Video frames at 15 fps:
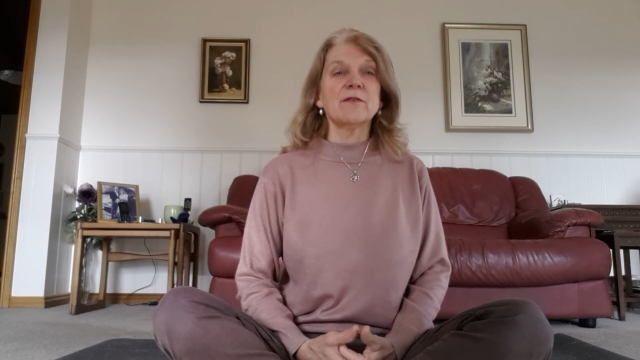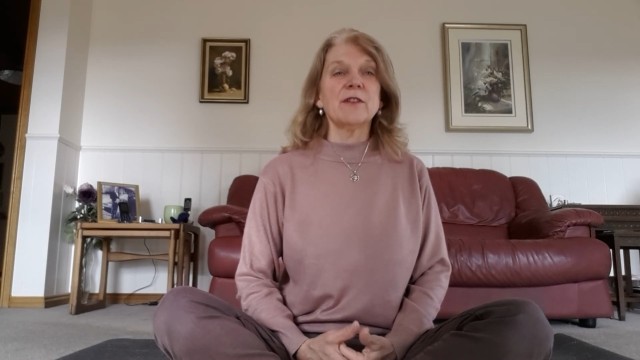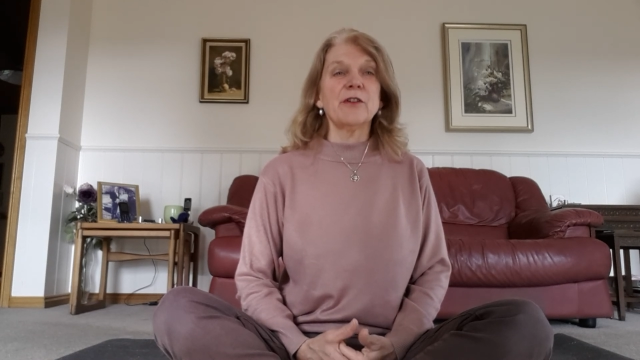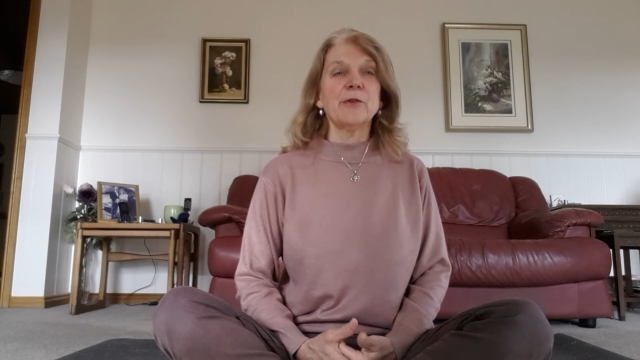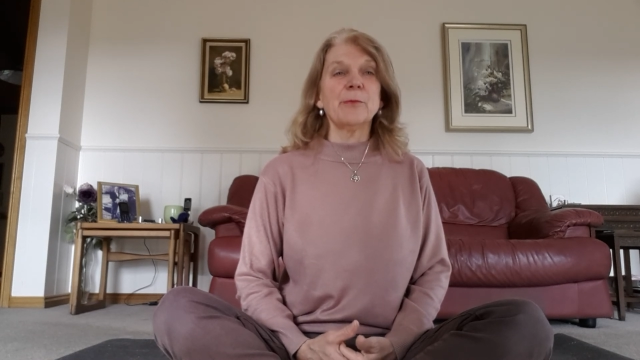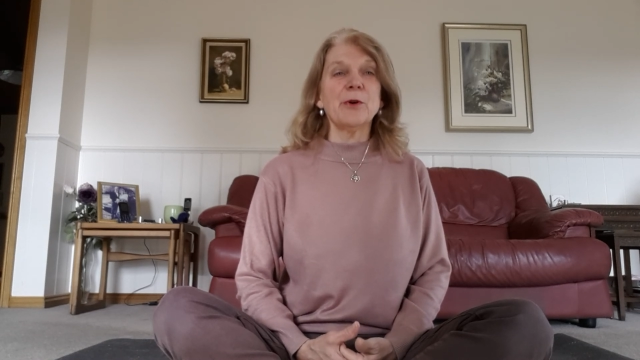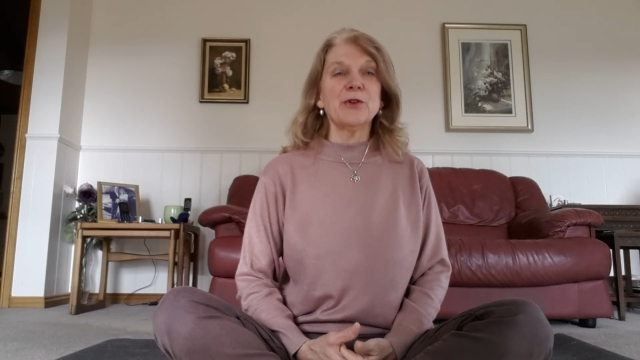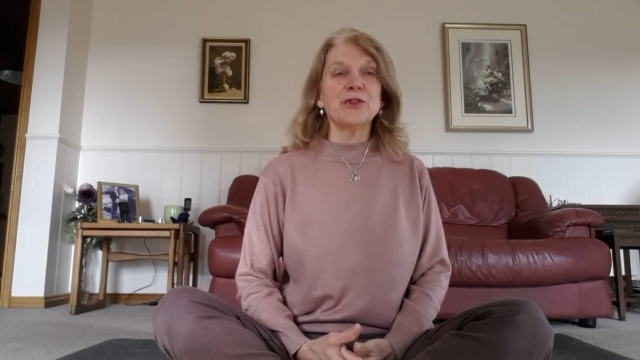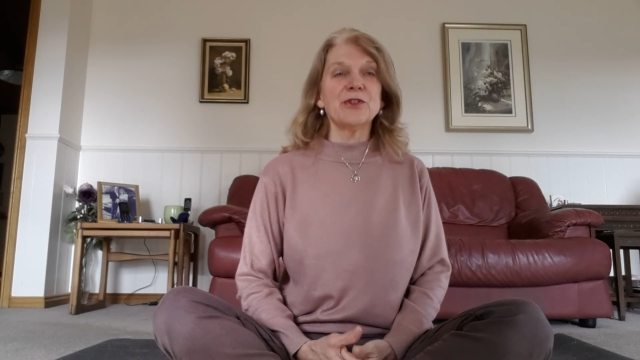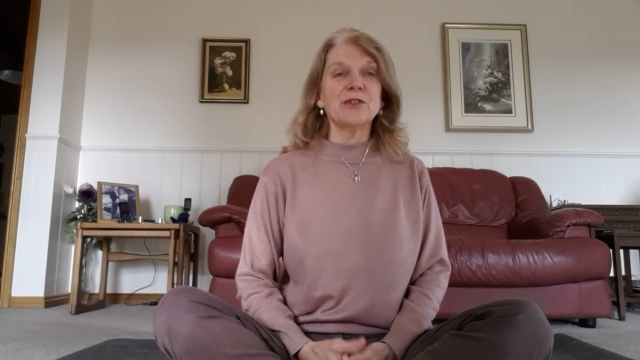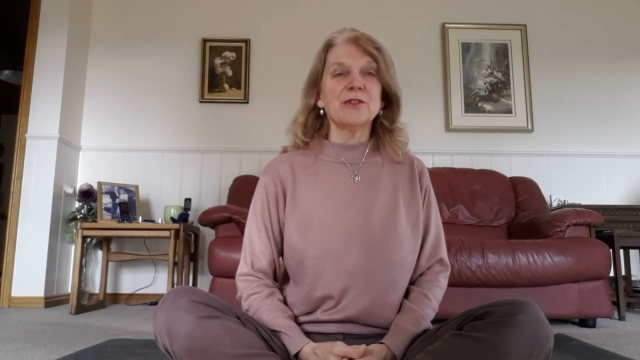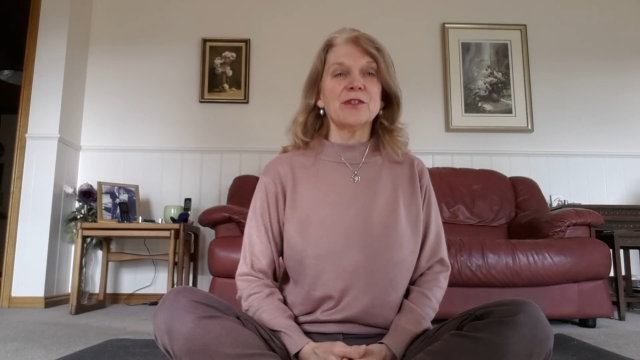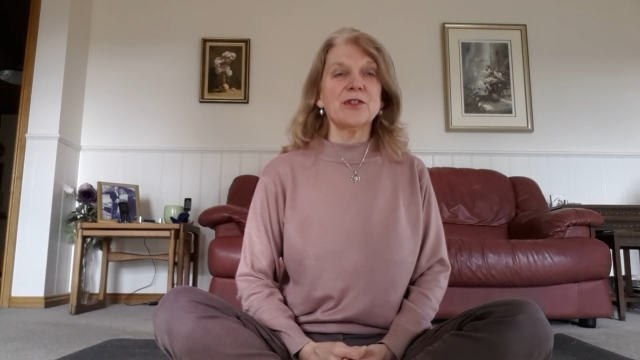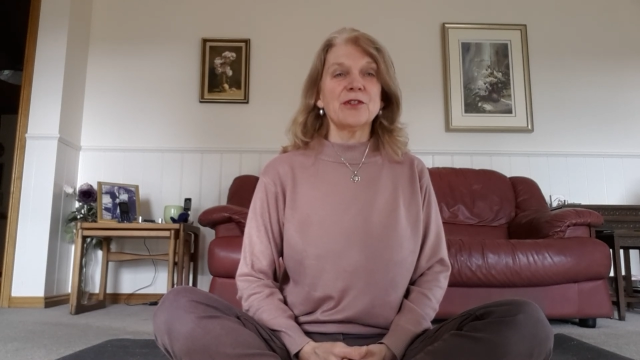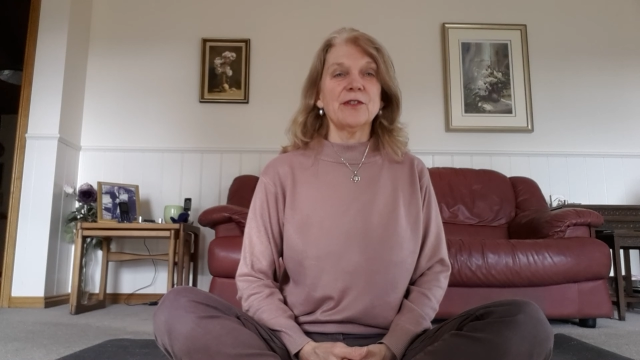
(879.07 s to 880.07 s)
of our
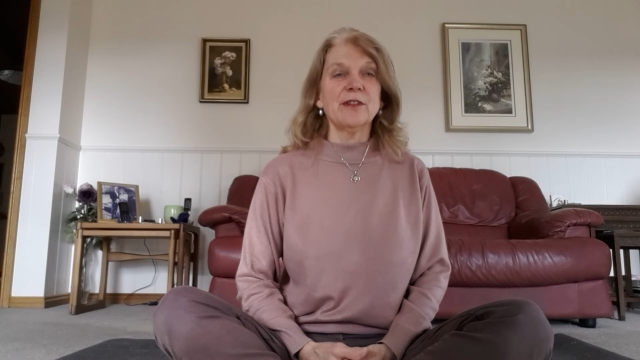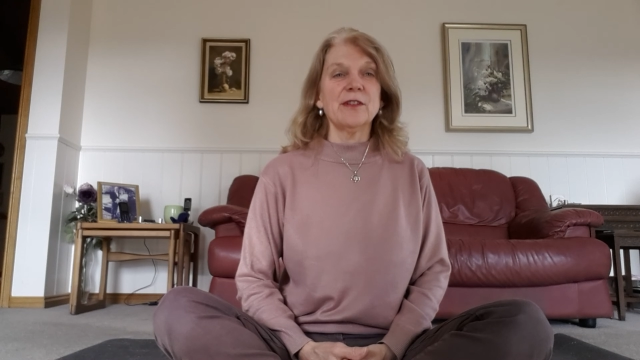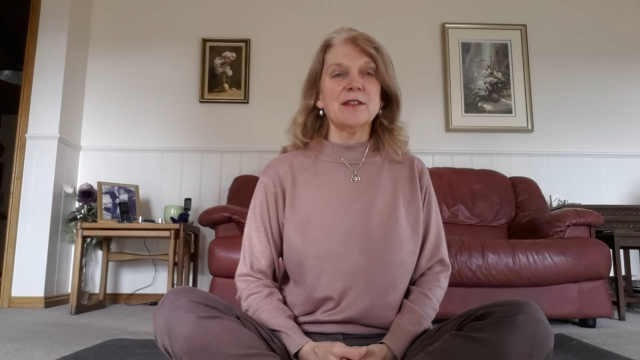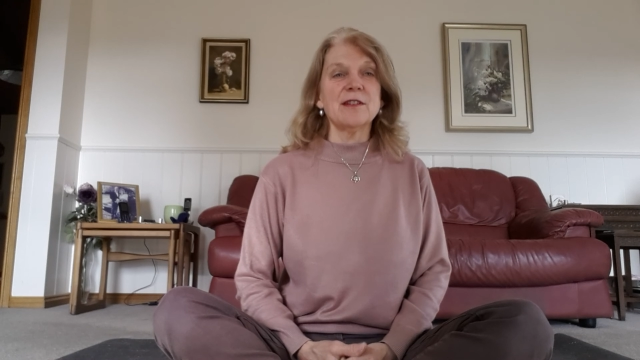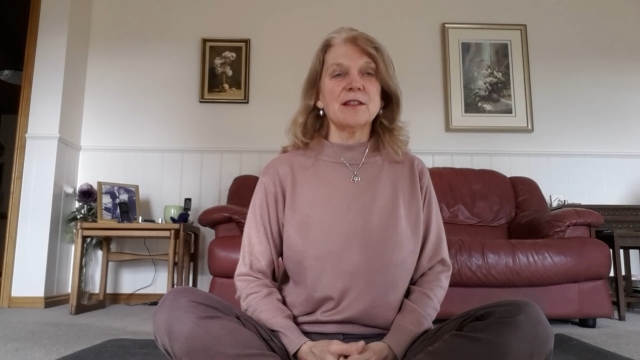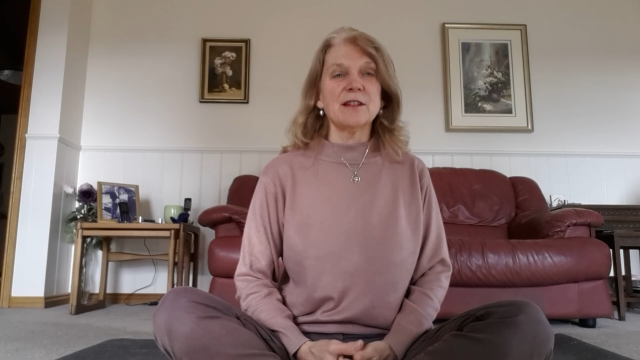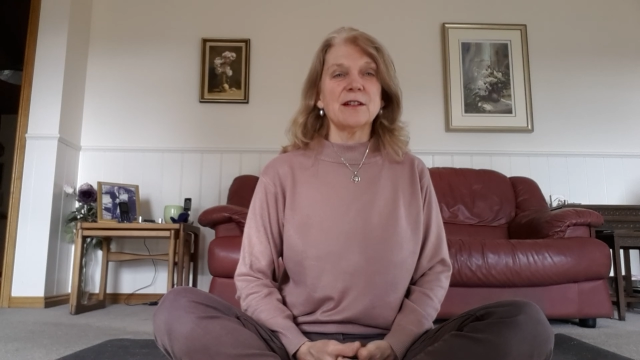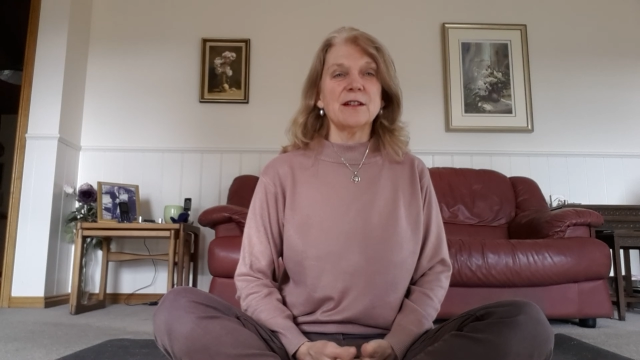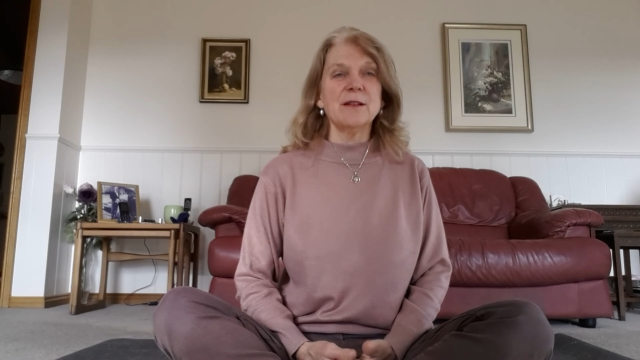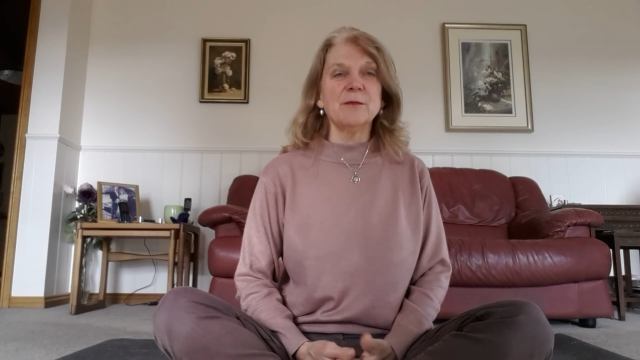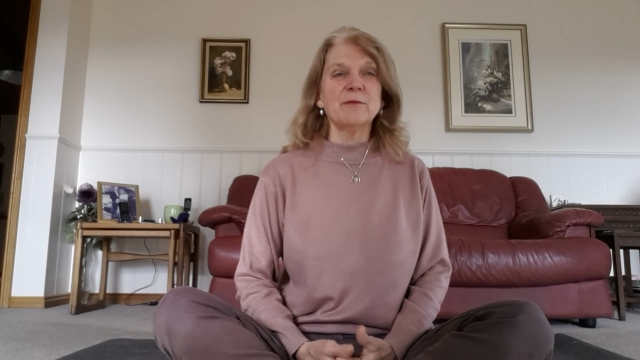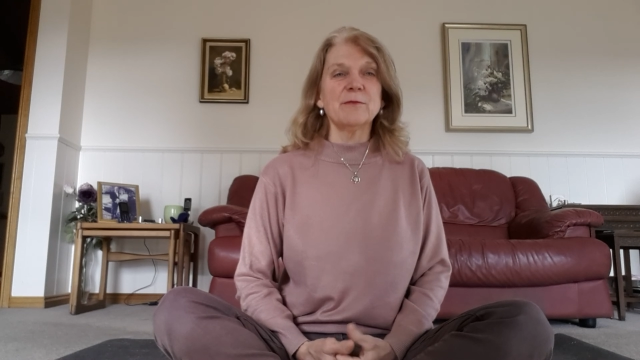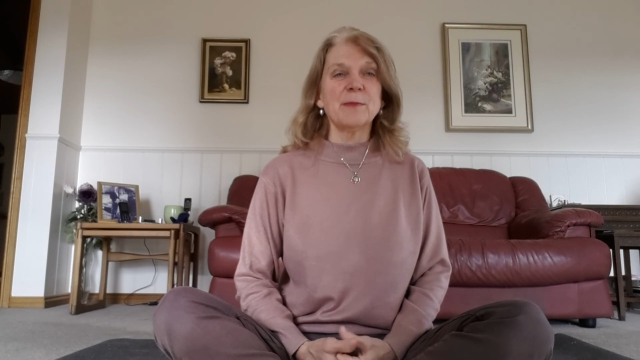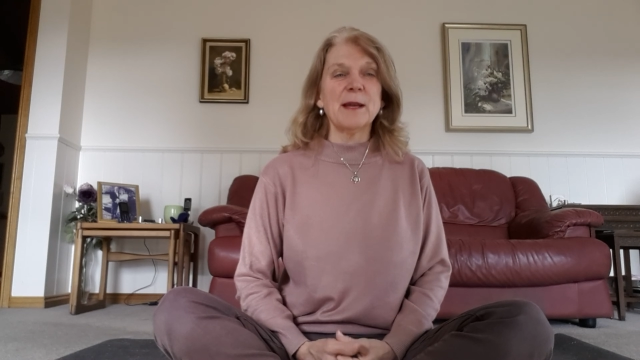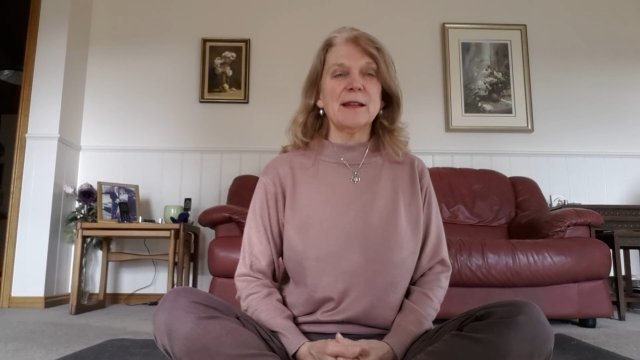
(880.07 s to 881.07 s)
emotions during this
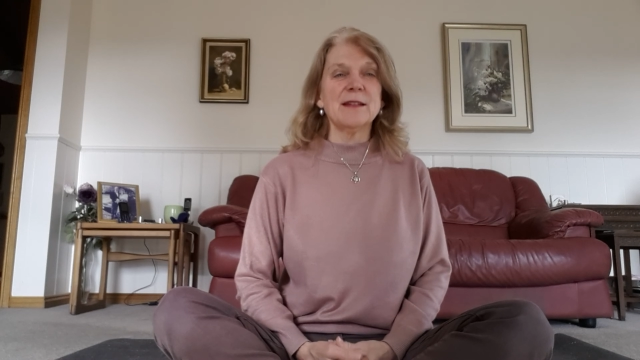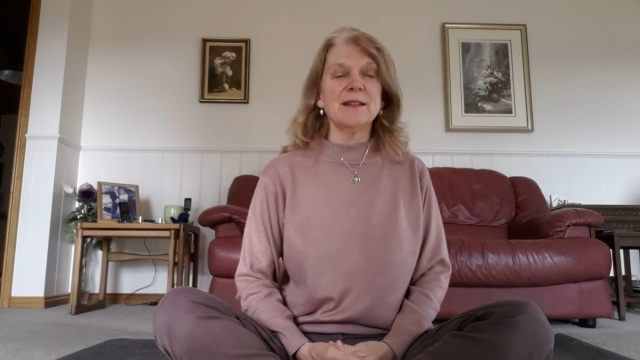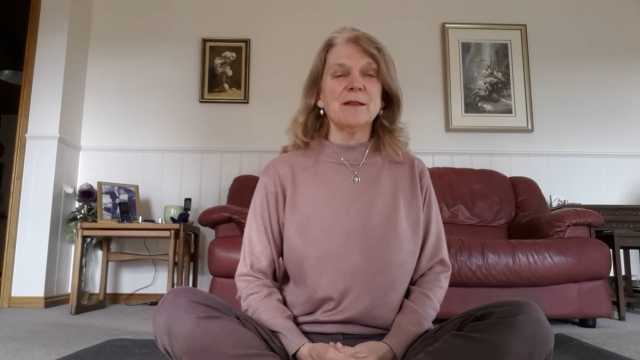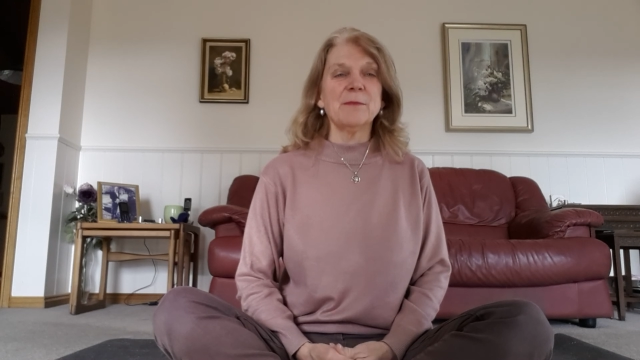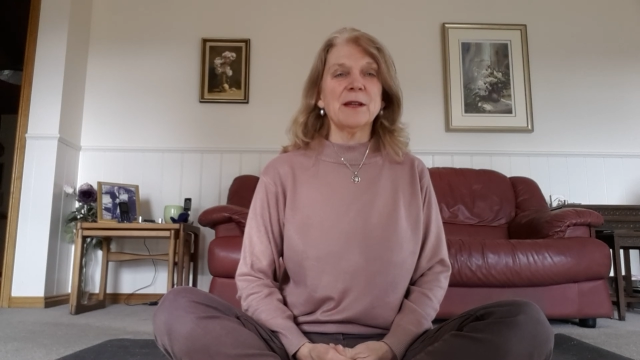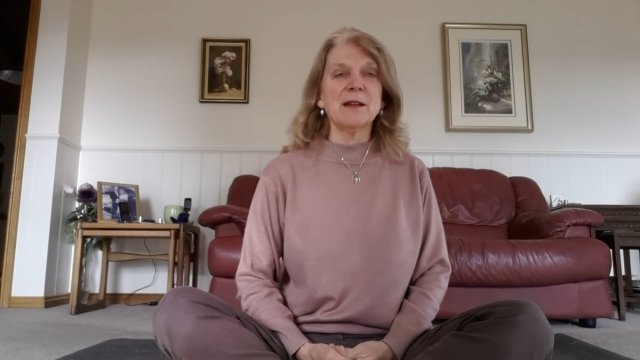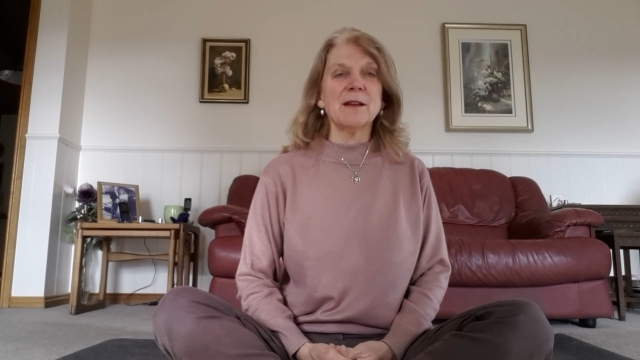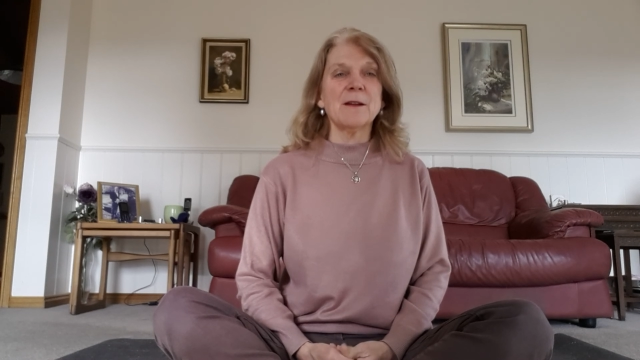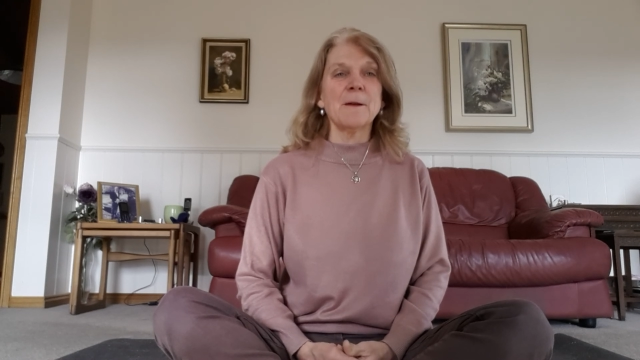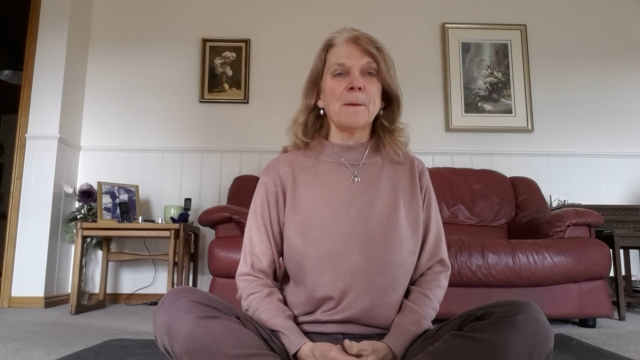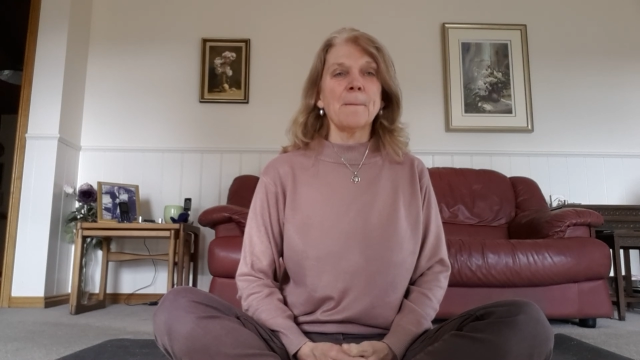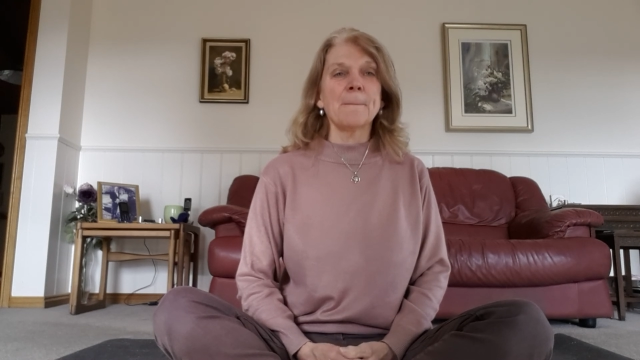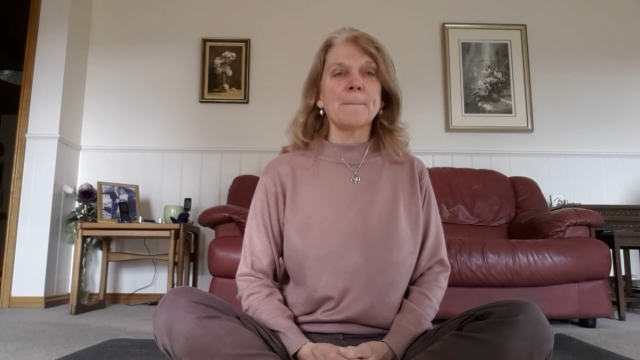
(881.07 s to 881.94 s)
time of pandemic,